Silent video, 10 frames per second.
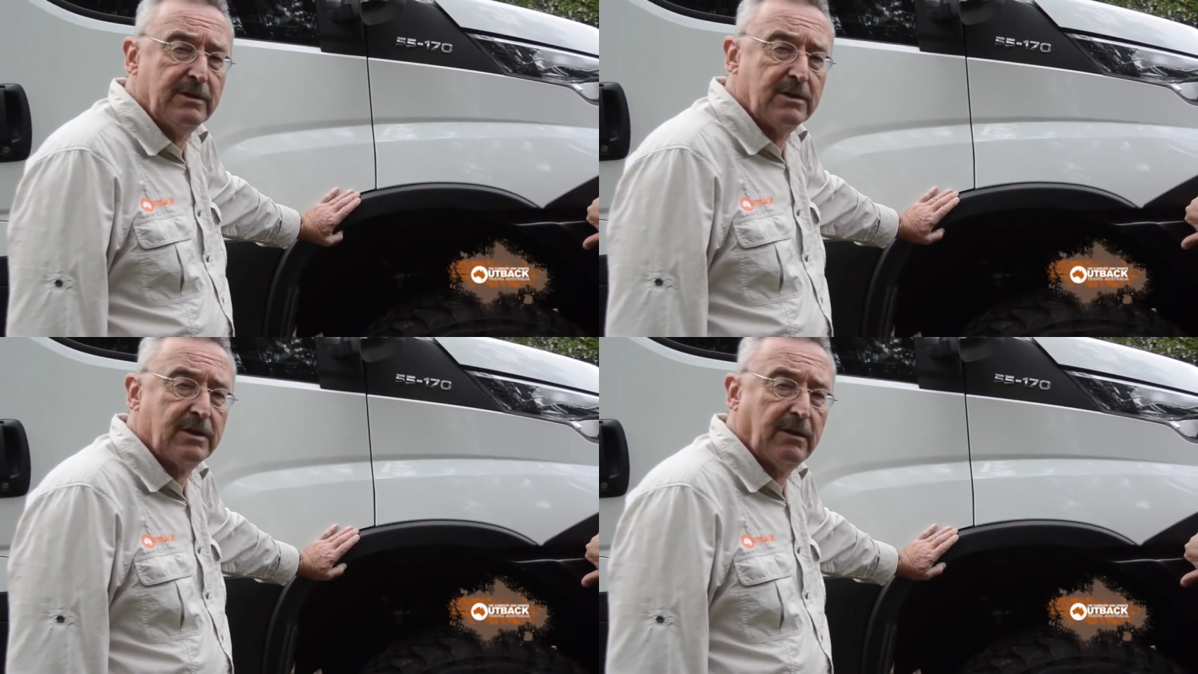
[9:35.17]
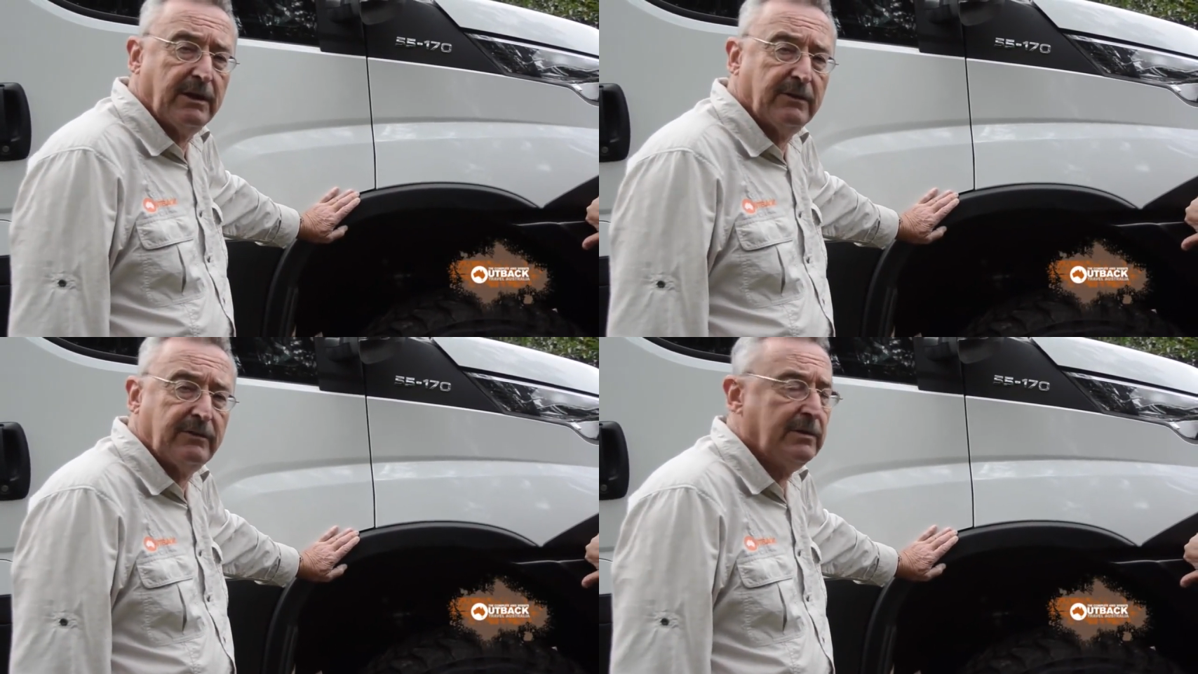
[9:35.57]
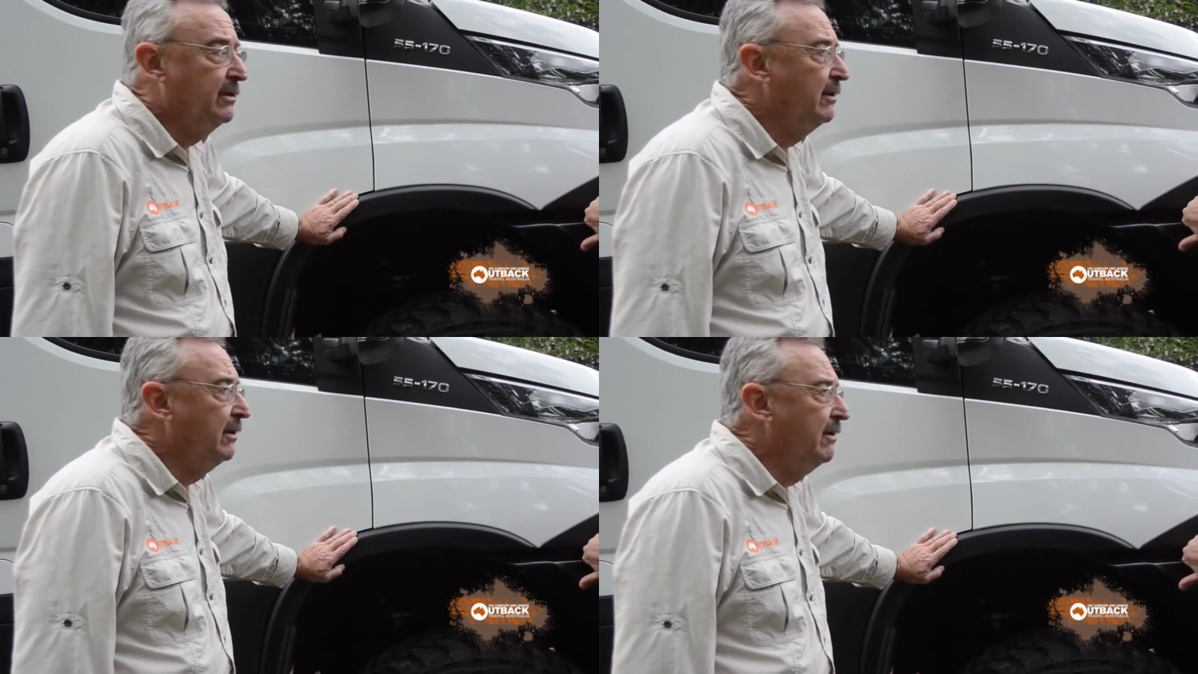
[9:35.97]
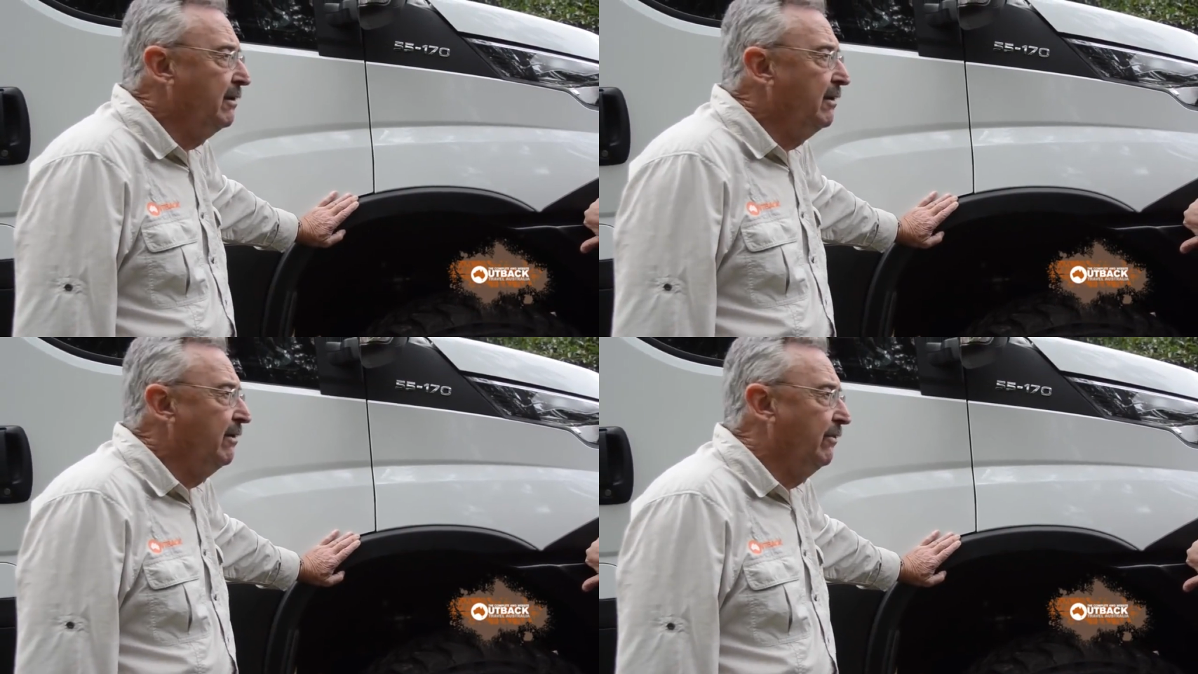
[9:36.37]
and tyres.
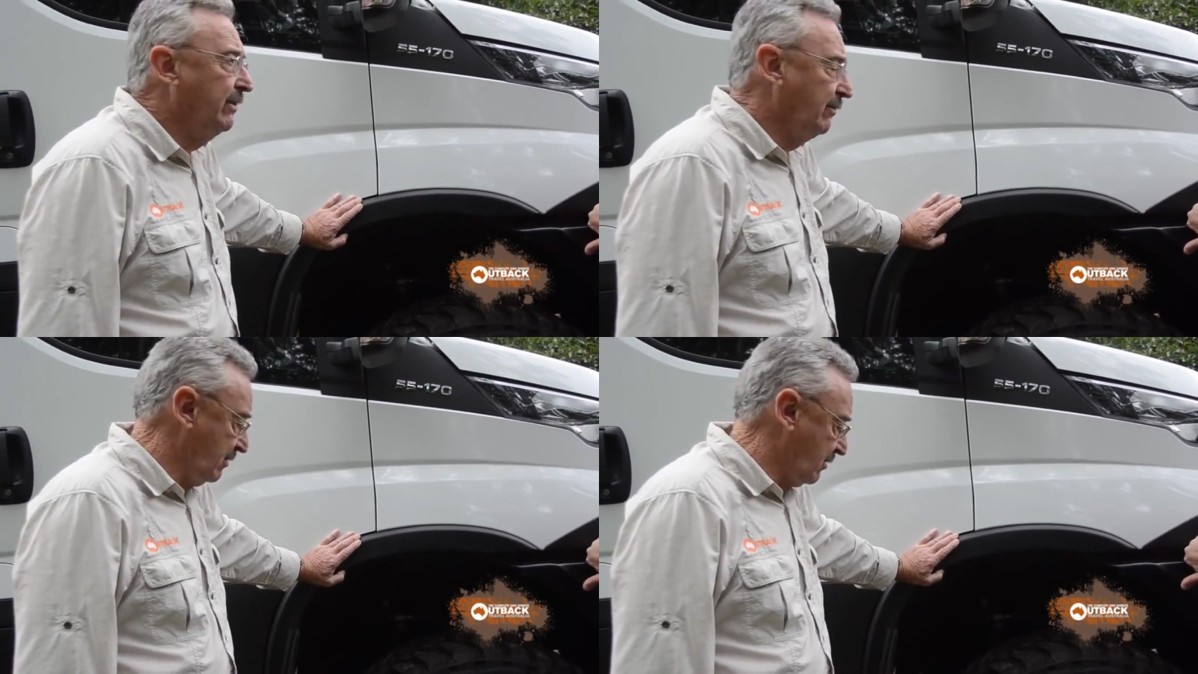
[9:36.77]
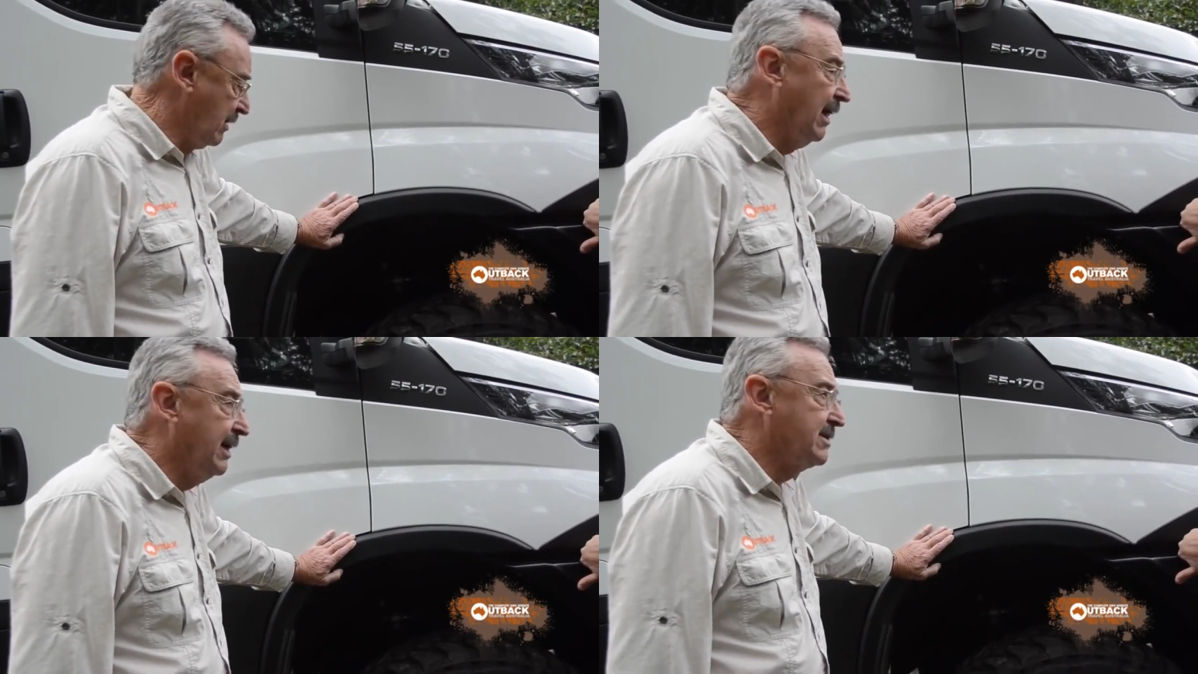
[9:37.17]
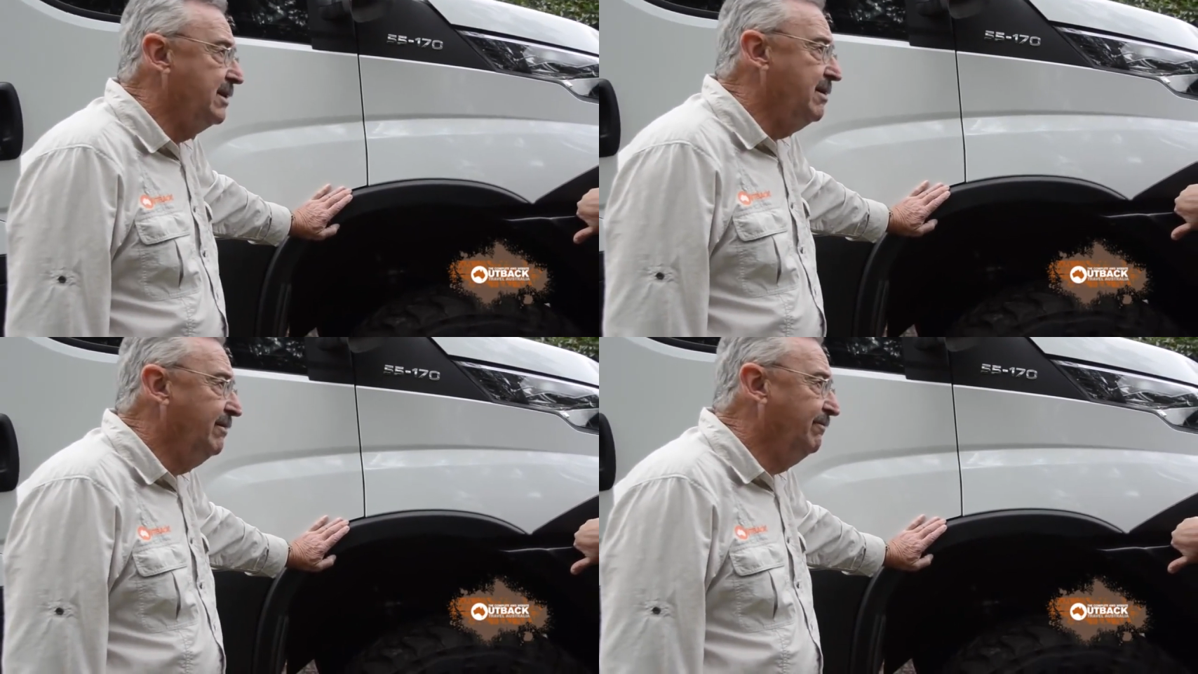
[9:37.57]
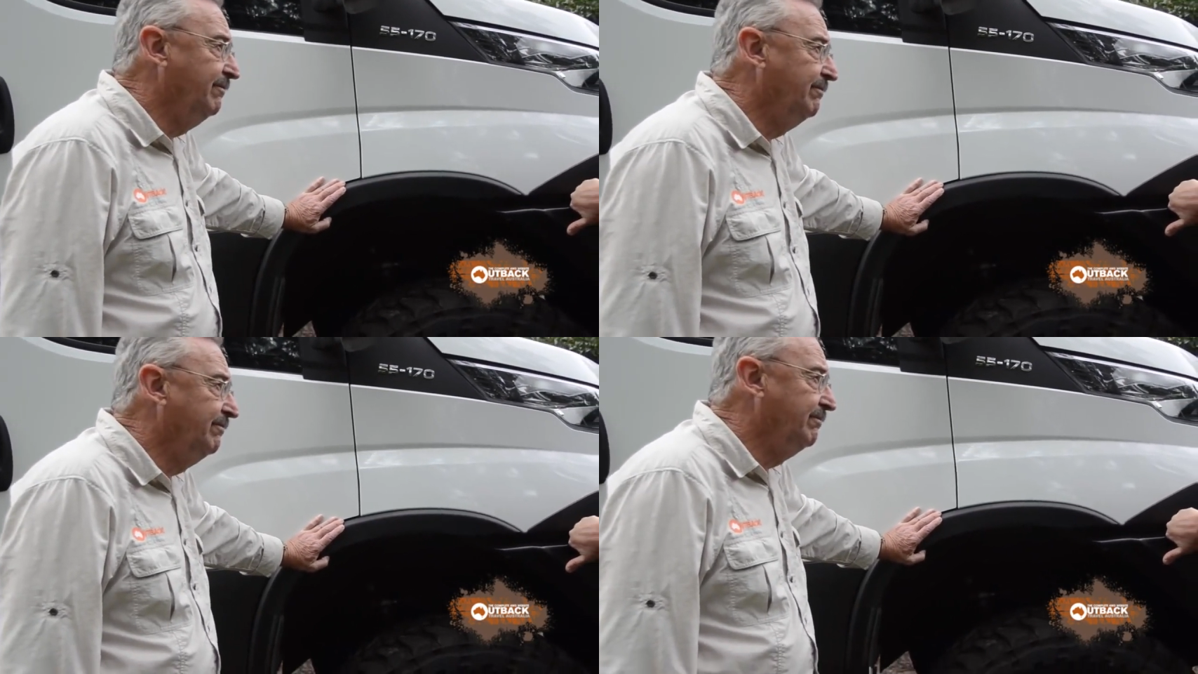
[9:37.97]
These look classy.
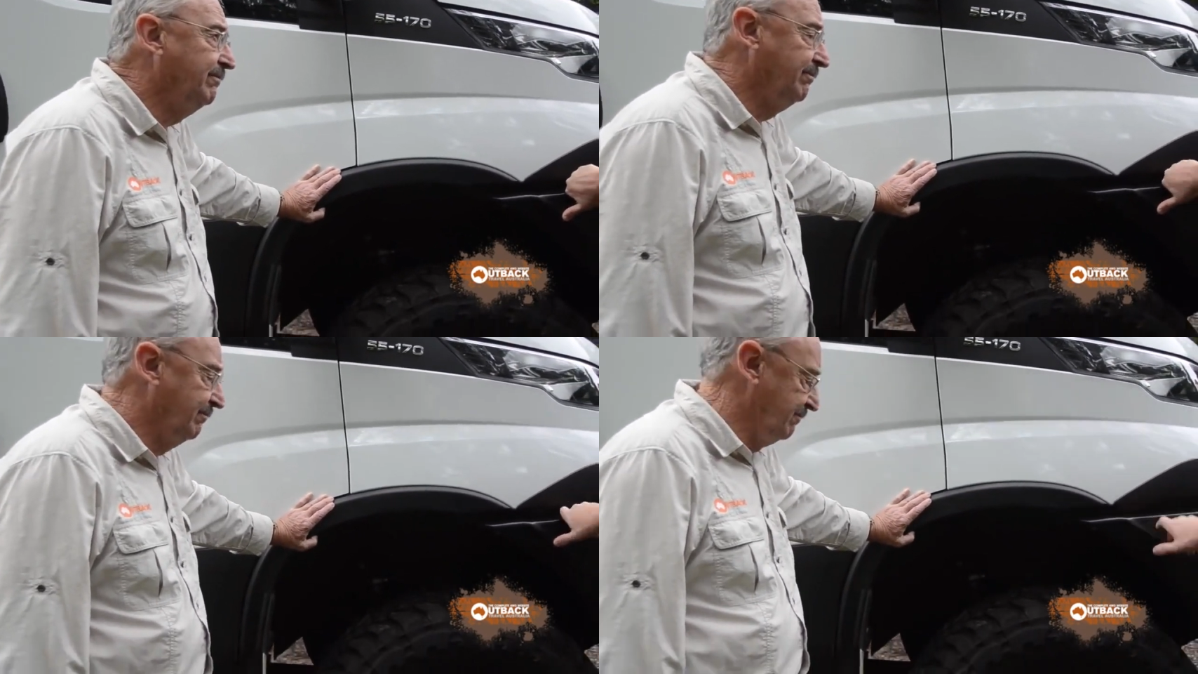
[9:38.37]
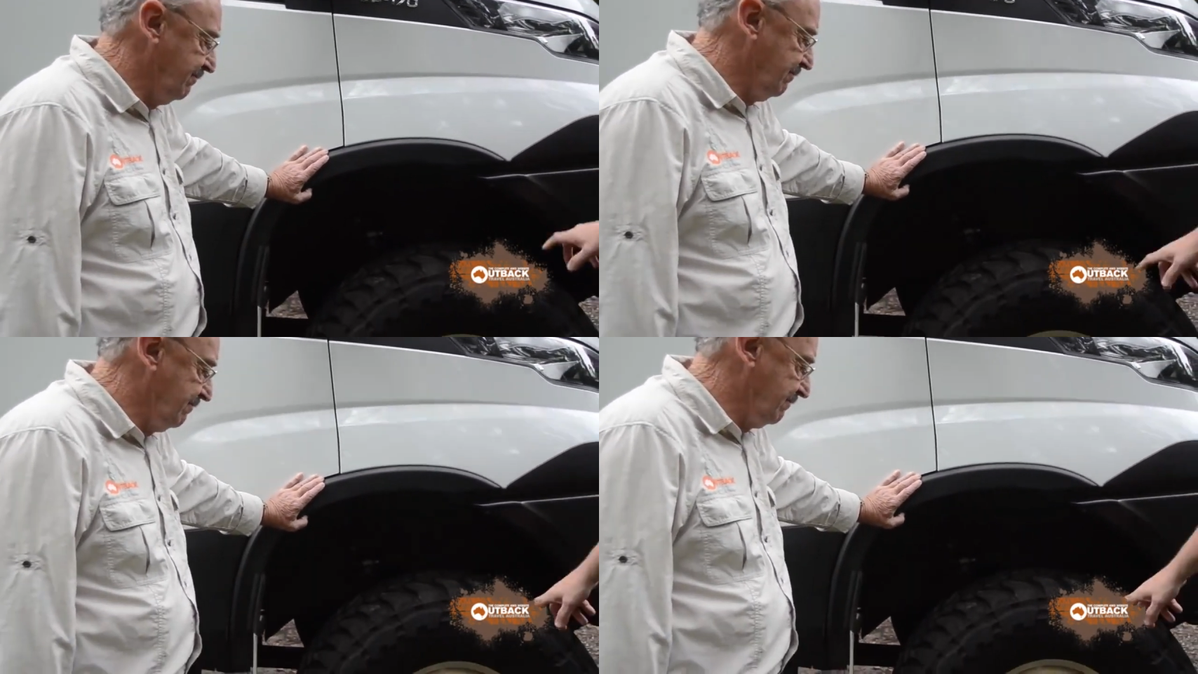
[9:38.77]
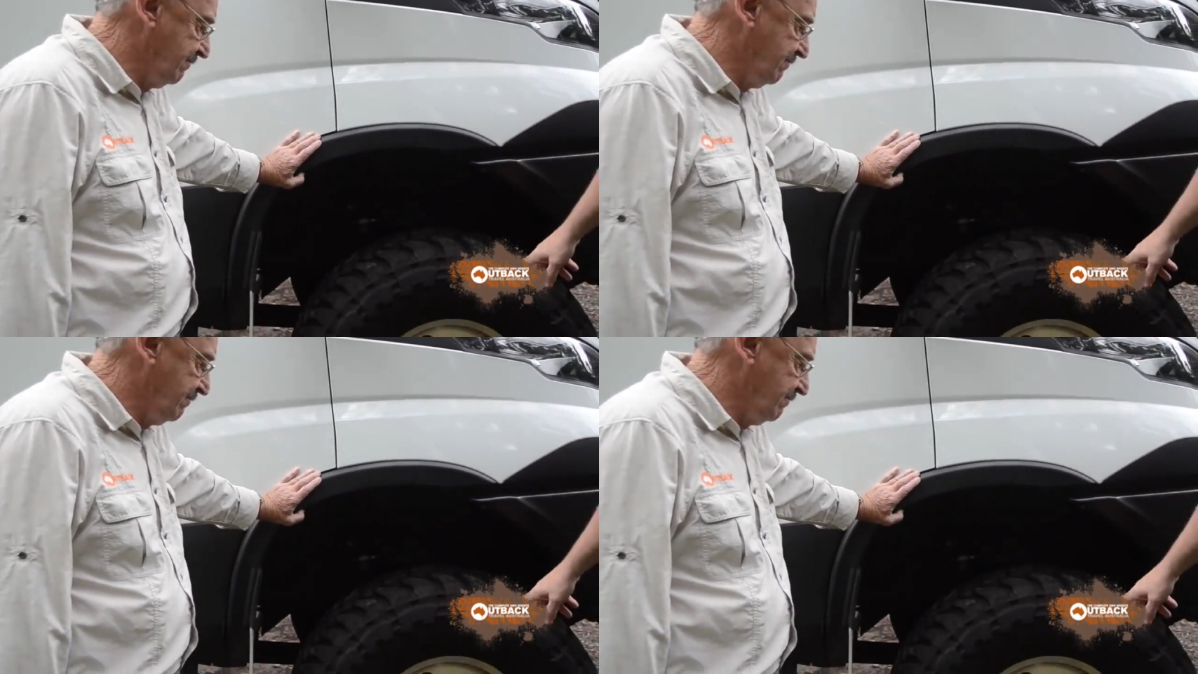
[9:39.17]
Yeah, so the, the